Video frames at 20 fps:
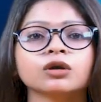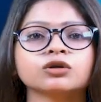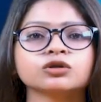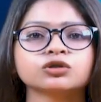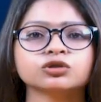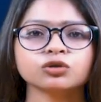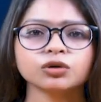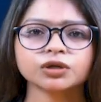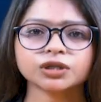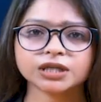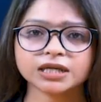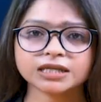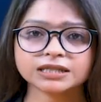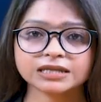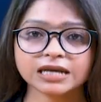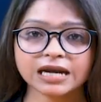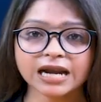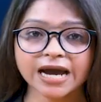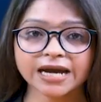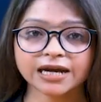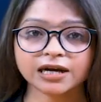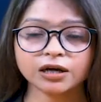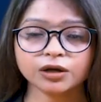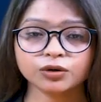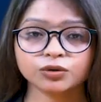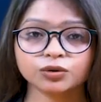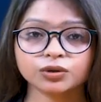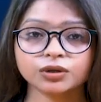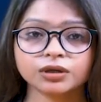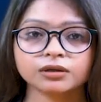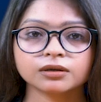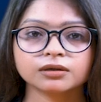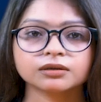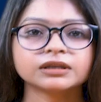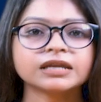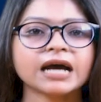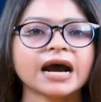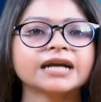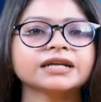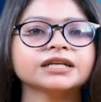so does the likelihood
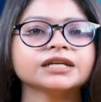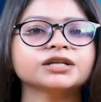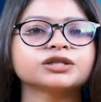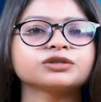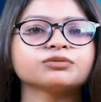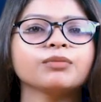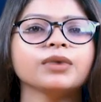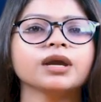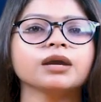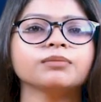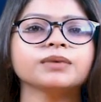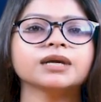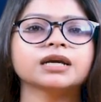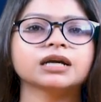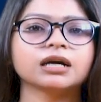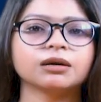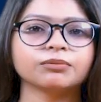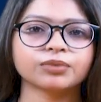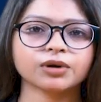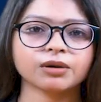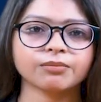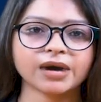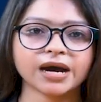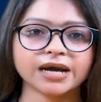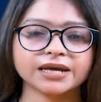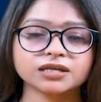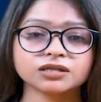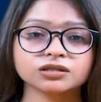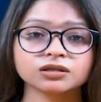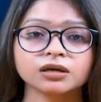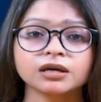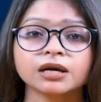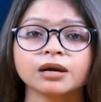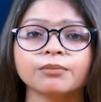that it may be compromised,